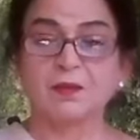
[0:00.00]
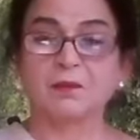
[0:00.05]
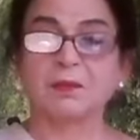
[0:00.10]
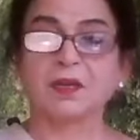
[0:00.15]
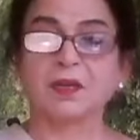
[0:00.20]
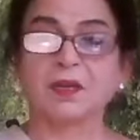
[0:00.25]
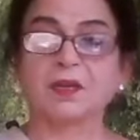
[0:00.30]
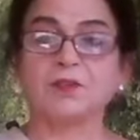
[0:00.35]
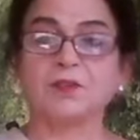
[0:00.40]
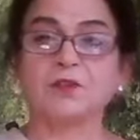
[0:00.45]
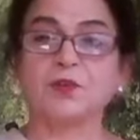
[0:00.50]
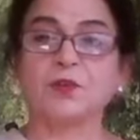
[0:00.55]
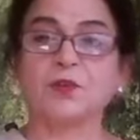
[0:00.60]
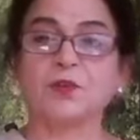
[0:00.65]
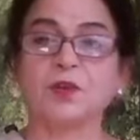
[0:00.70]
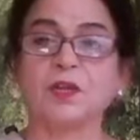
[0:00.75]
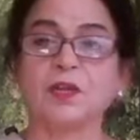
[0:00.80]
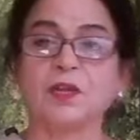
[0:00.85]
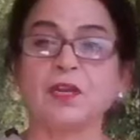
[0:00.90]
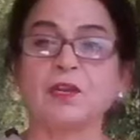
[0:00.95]
Because you
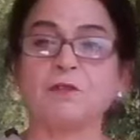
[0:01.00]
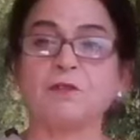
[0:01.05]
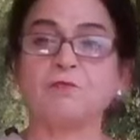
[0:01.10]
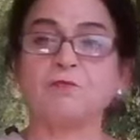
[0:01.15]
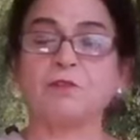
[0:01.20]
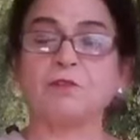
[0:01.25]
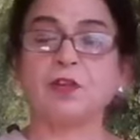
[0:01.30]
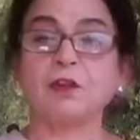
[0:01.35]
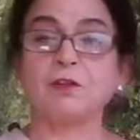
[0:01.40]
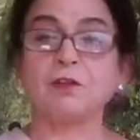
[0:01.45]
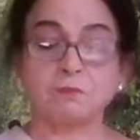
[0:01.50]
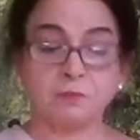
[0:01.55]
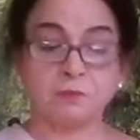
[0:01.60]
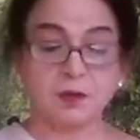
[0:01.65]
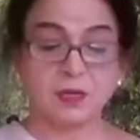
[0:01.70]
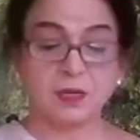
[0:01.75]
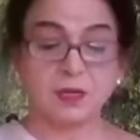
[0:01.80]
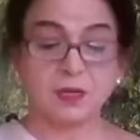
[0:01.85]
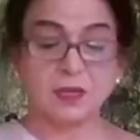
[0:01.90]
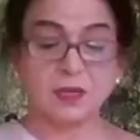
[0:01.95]
really feel
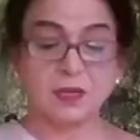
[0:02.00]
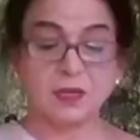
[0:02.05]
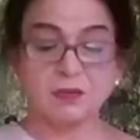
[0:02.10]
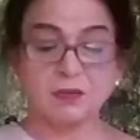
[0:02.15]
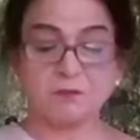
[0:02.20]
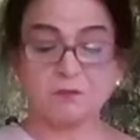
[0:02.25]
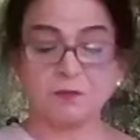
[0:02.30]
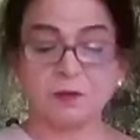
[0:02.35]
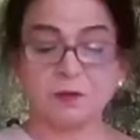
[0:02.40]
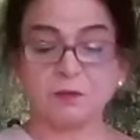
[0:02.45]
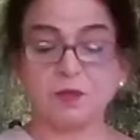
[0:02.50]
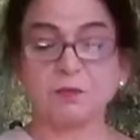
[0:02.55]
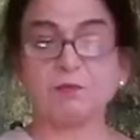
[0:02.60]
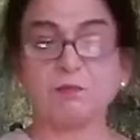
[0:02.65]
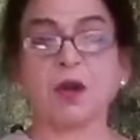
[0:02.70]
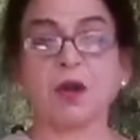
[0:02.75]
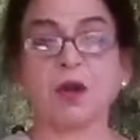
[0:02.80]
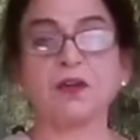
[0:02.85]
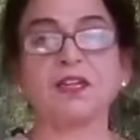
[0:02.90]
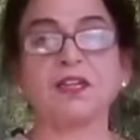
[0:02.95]
free from the
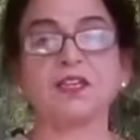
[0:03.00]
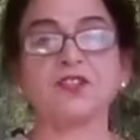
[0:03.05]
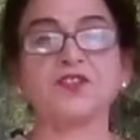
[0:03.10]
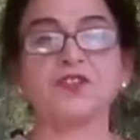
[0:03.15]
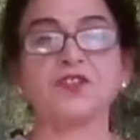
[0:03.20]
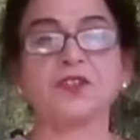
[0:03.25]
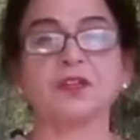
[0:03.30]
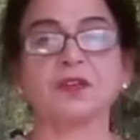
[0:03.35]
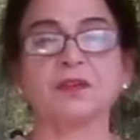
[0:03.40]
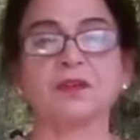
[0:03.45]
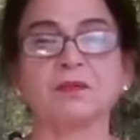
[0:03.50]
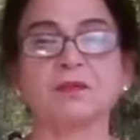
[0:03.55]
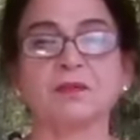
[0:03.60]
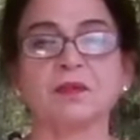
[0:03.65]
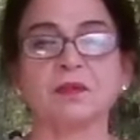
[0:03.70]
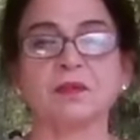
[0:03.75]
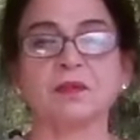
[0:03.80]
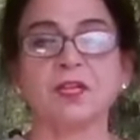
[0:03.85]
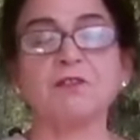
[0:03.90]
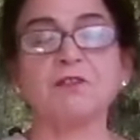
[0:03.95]
bondage,
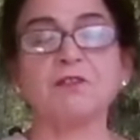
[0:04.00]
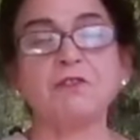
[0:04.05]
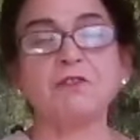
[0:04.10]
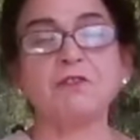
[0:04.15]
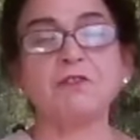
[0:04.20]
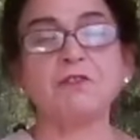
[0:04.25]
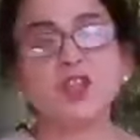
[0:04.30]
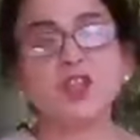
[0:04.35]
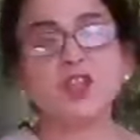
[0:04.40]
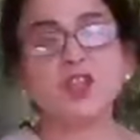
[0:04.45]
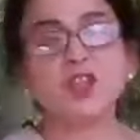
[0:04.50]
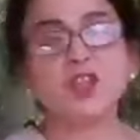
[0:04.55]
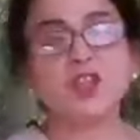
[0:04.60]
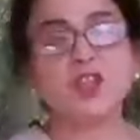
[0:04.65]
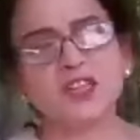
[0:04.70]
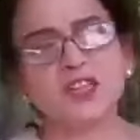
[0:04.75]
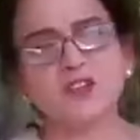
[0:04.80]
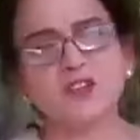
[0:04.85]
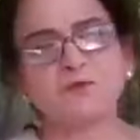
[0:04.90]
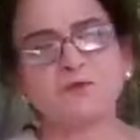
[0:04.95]
even the bondage
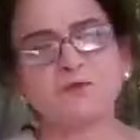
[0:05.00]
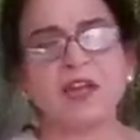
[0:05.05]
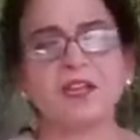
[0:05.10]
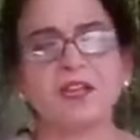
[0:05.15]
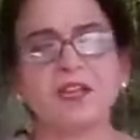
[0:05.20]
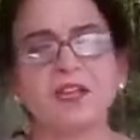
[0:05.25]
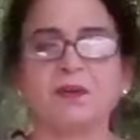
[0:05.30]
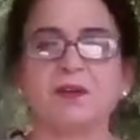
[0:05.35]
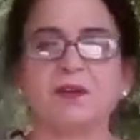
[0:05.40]
of time.